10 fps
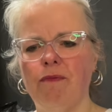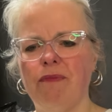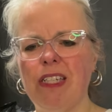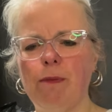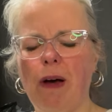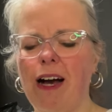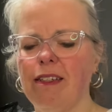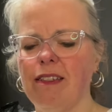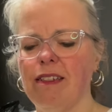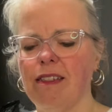these
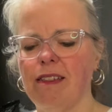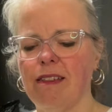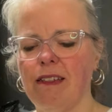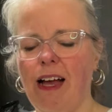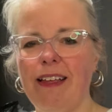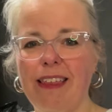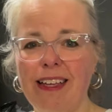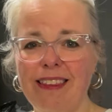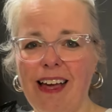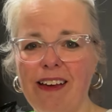boxes, I
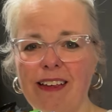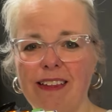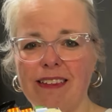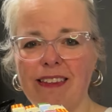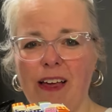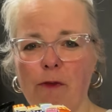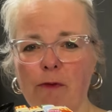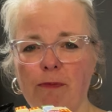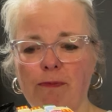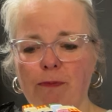think they they've
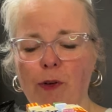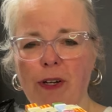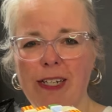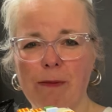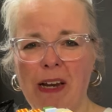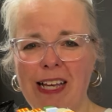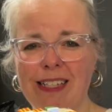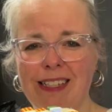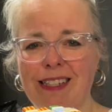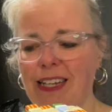put as many
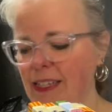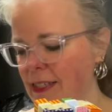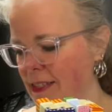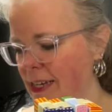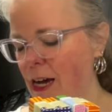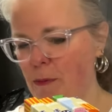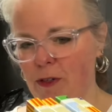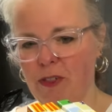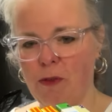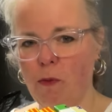as six
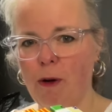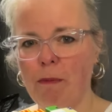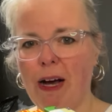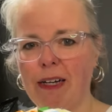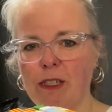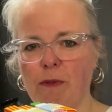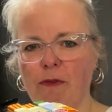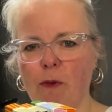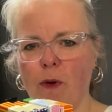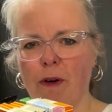toppers in one box
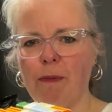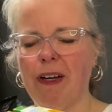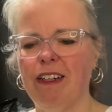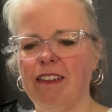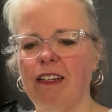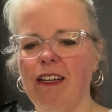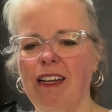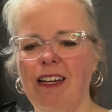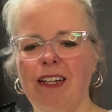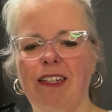before, but
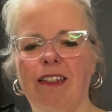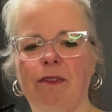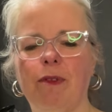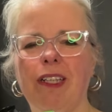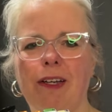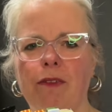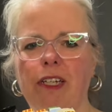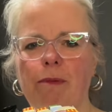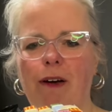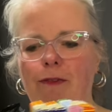really only
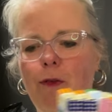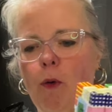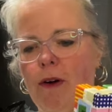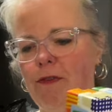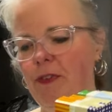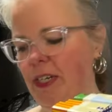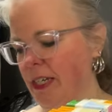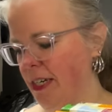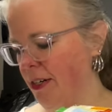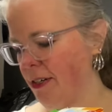about four fit
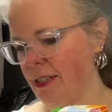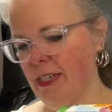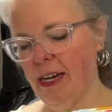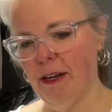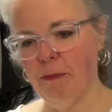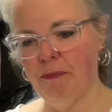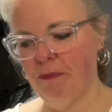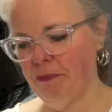in here at a time.